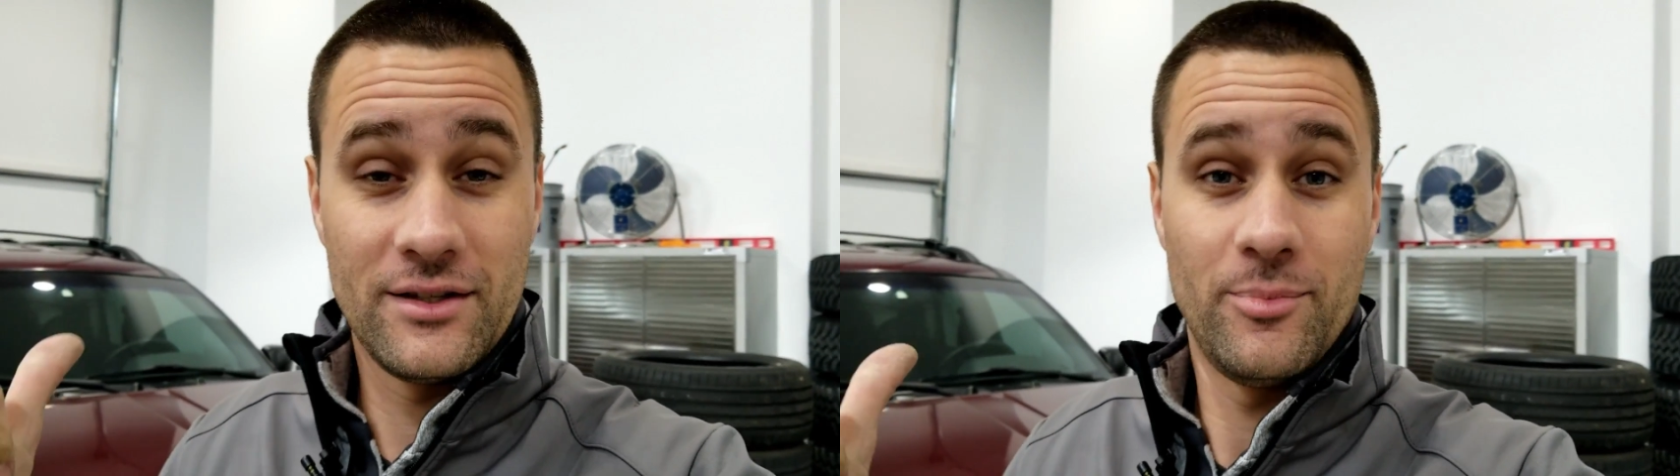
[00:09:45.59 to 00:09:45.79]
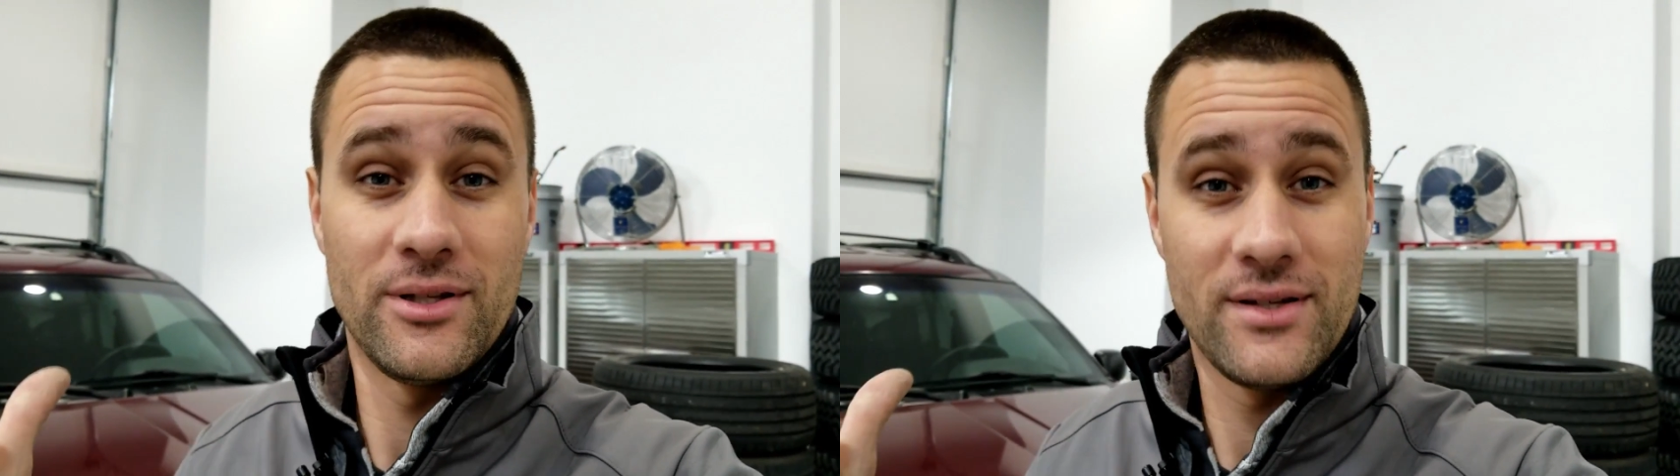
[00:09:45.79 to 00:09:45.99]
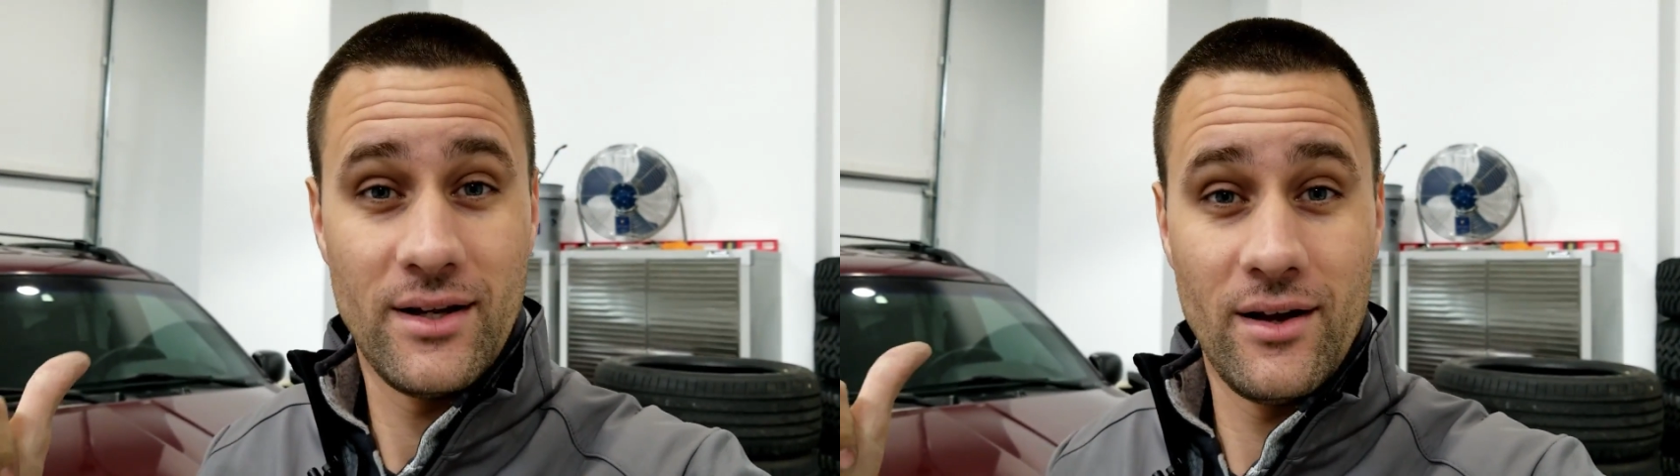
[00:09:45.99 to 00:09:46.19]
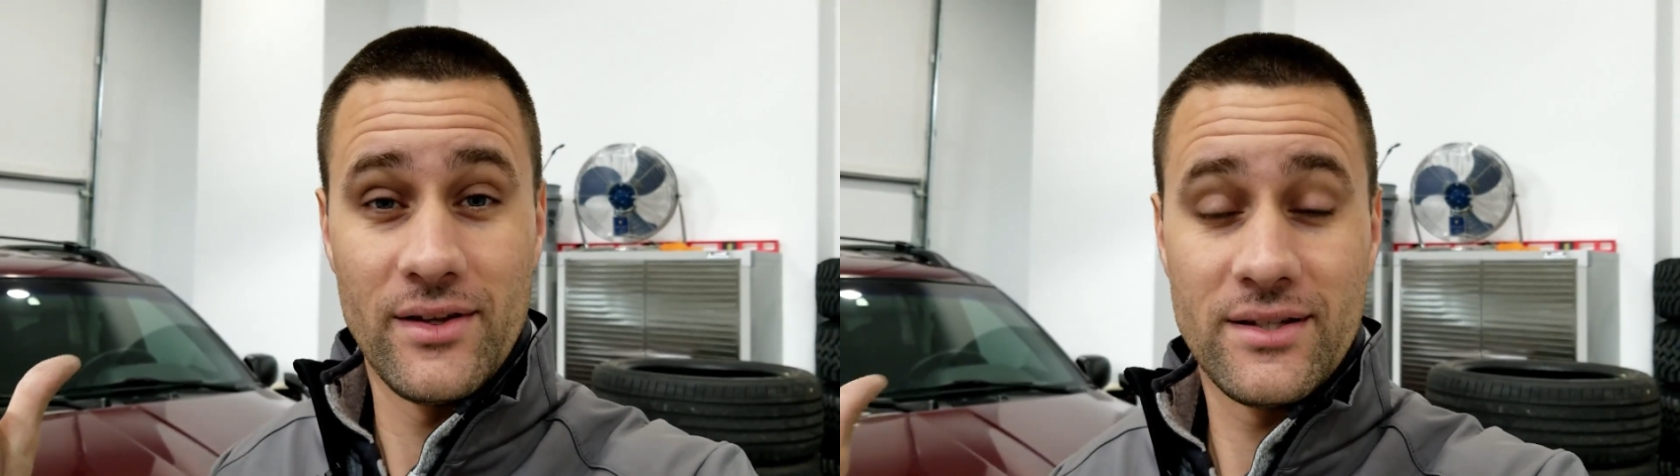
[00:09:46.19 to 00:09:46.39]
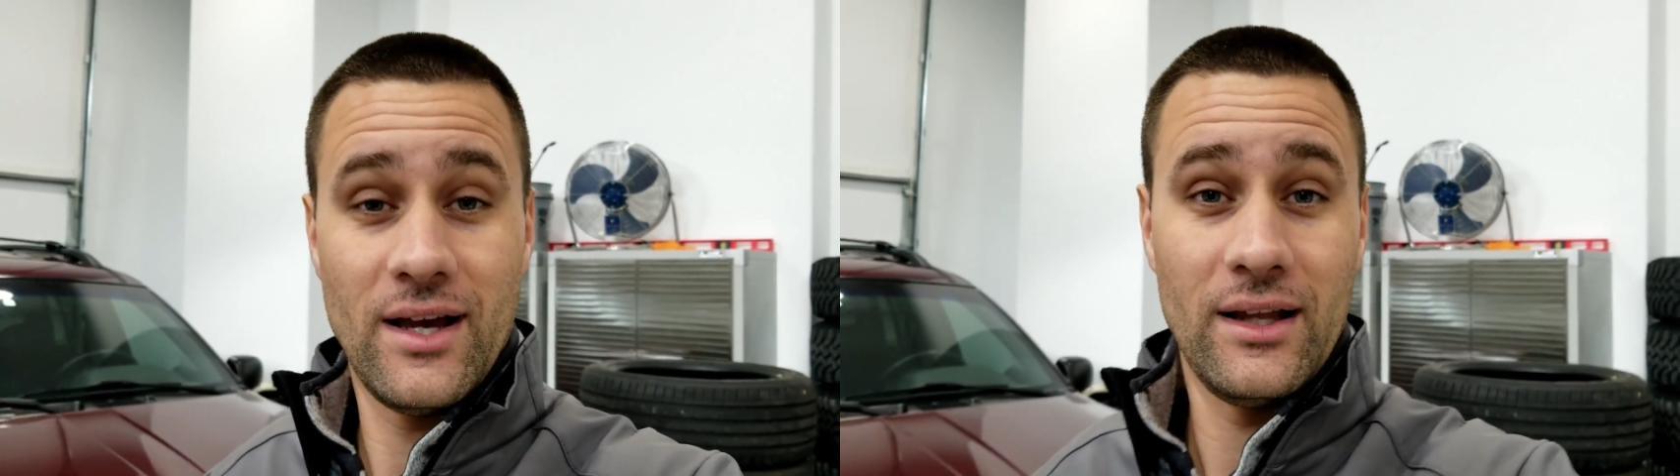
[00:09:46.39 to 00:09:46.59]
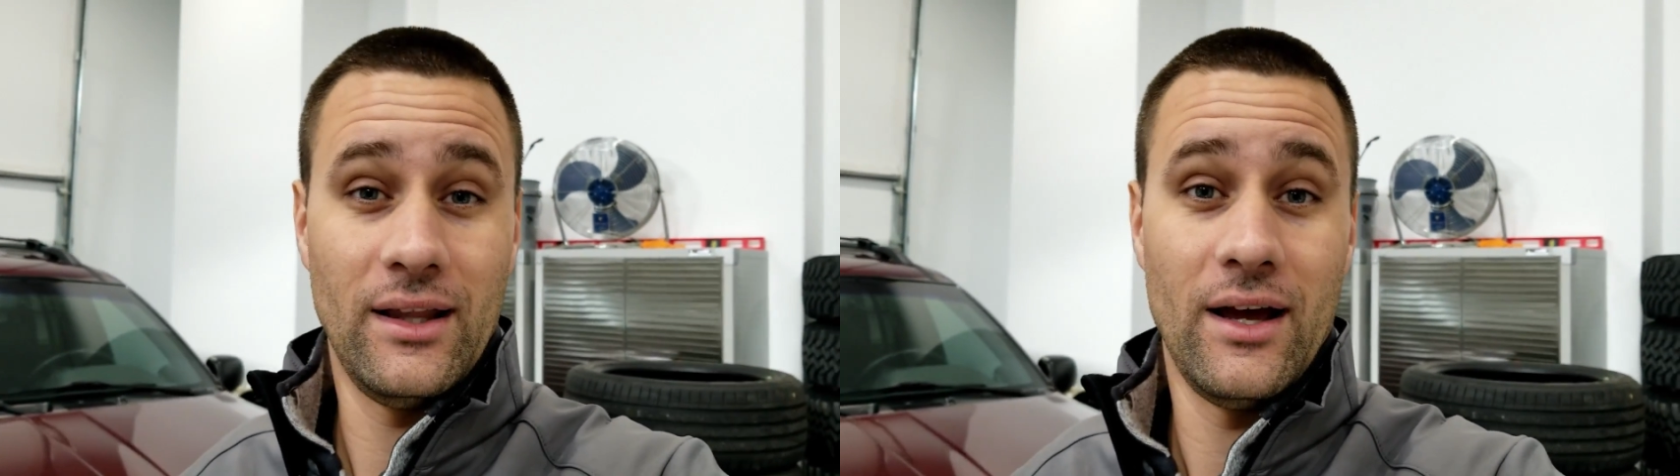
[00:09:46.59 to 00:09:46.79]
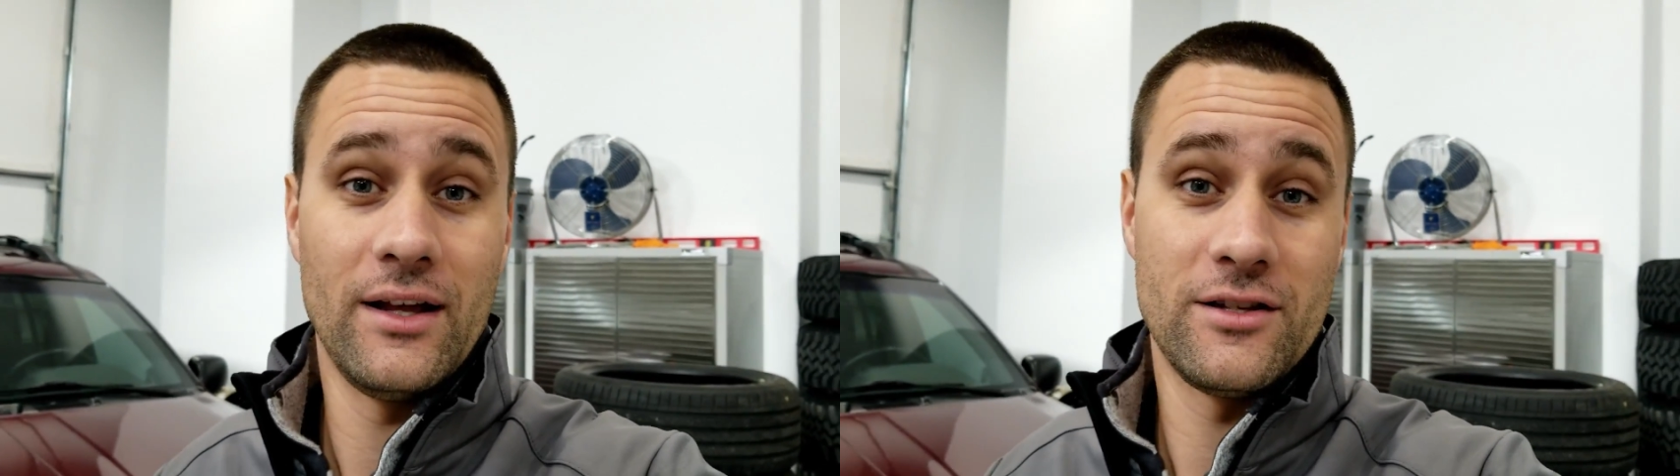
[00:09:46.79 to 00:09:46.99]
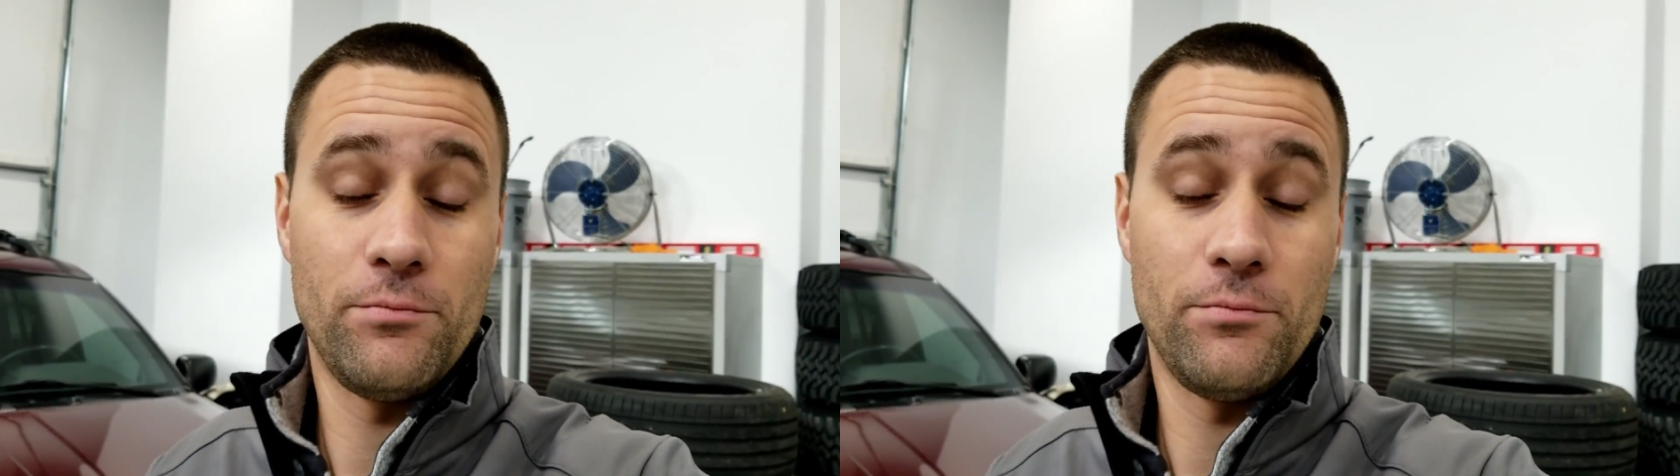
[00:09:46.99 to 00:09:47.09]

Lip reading: been sitting on the sidelines